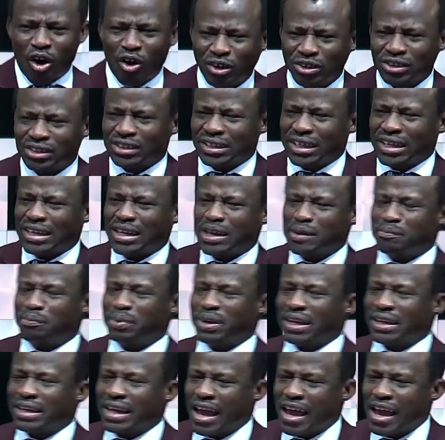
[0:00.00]
until he
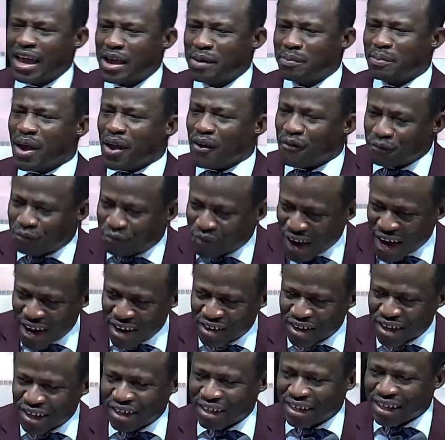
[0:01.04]
became
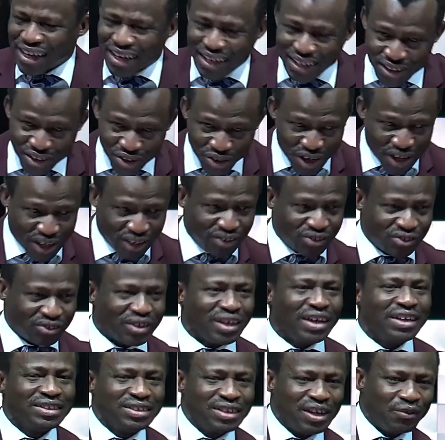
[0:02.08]
very great.
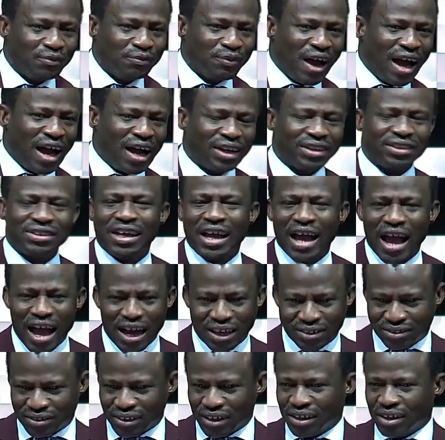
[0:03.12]
Divine
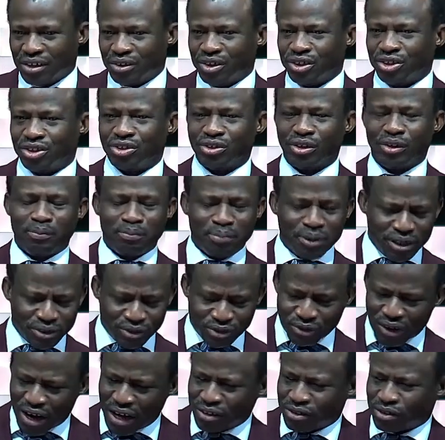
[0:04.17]
acceleration. Please
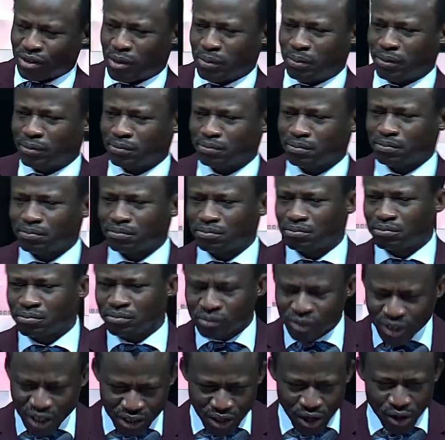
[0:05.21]
rise up.
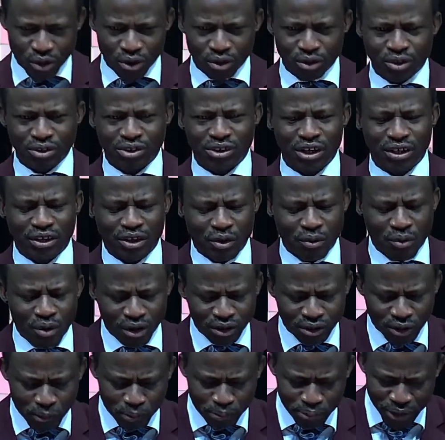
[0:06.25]
And you're going to take a word
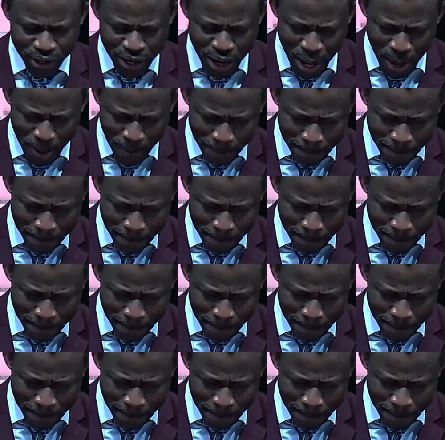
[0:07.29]
of prayer.